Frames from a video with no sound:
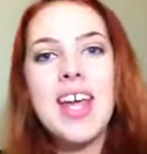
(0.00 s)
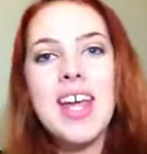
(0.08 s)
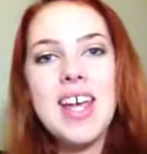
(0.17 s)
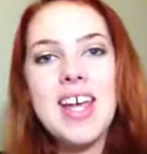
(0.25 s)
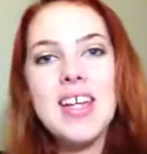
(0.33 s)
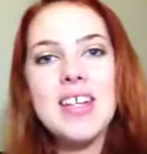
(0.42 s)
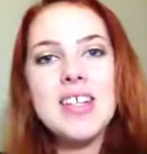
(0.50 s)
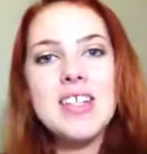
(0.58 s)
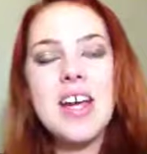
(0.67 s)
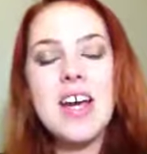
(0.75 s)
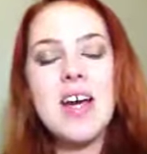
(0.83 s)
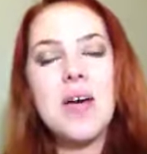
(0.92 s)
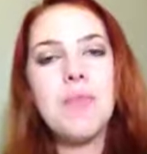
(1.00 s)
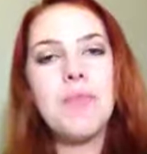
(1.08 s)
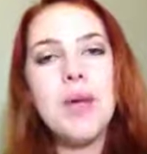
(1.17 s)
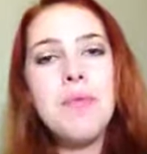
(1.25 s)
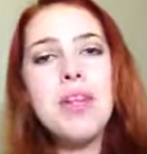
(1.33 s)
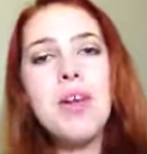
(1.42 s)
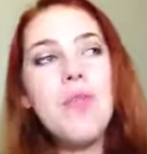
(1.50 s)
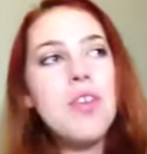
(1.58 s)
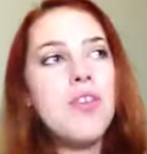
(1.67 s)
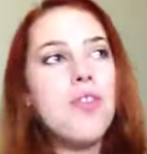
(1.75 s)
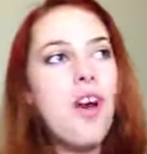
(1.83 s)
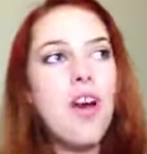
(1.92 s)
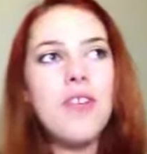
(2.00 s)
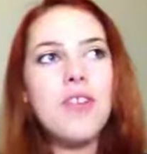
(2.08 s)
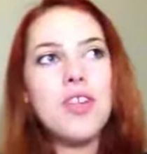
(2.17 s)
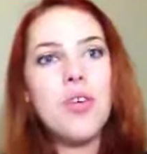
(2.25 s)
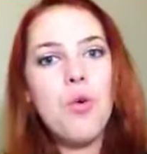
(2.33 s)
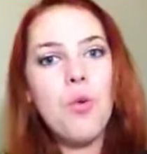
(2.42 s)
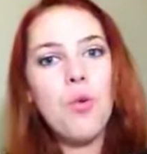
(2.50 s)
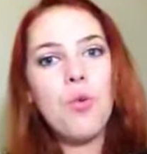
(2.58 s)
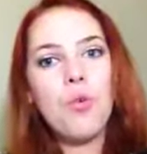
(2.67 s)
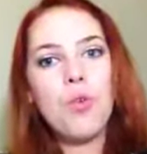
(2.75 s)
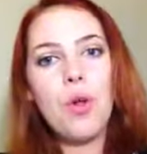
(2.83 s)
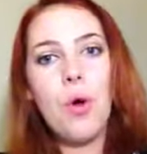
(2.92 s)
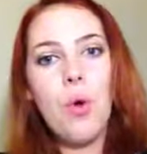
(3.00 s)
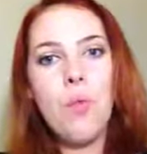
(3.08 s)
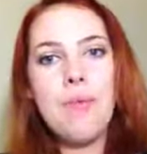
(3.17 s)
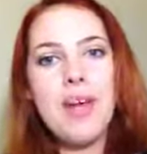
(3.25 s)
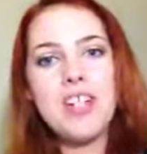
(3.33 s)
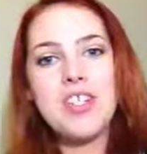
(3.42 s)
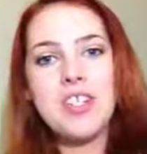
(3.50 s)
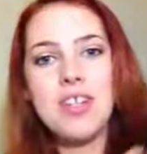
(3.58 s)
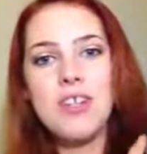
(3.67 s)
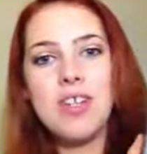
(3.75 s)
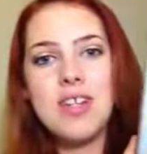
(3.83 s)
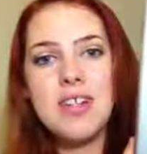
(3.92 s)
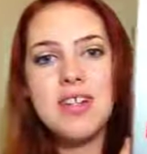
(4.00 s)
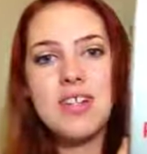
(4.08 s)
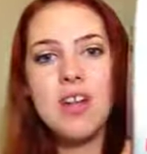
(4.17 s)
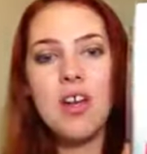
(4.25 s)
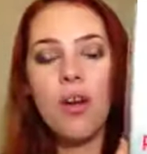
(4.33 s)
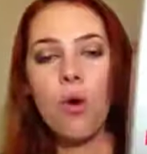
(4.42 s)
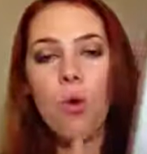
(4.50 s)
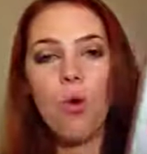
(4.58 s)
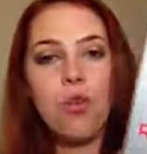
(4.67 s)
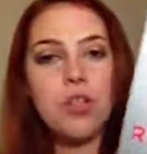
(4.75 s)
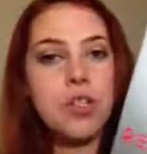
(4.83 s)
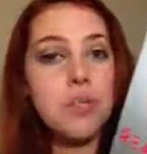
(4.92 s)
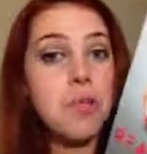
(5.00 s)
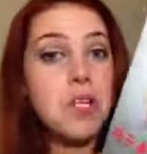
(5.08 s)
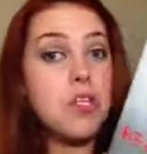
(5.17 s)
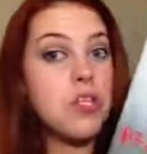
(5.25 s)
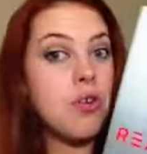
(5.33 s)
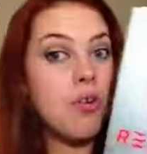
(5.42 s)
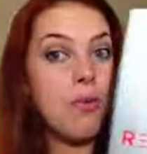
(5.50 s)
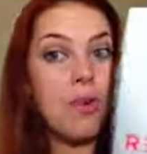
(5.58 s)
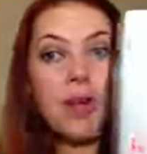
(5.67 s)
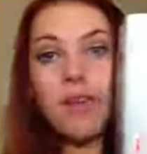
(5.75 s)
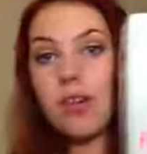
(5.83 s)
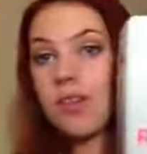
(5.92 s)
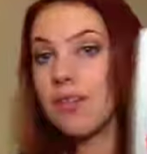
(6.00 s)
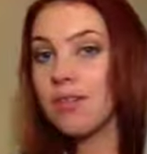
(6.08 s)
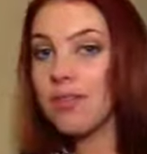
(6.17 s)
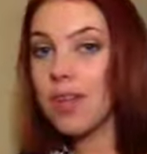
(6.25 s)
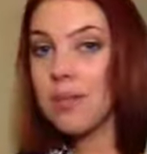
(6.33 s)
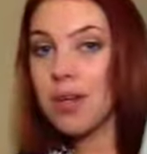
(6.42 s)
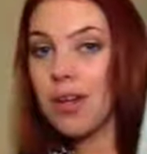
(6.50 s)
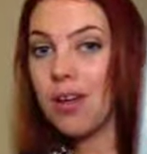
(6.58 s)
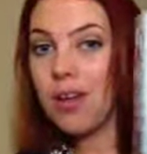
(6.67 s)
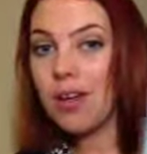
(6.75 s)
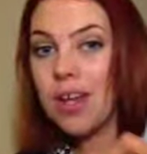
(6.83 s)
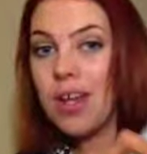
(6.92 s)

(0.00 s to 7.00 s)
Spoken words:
And let me know what you thought of the whole Match series, or just Reached, or whatever. Let me know.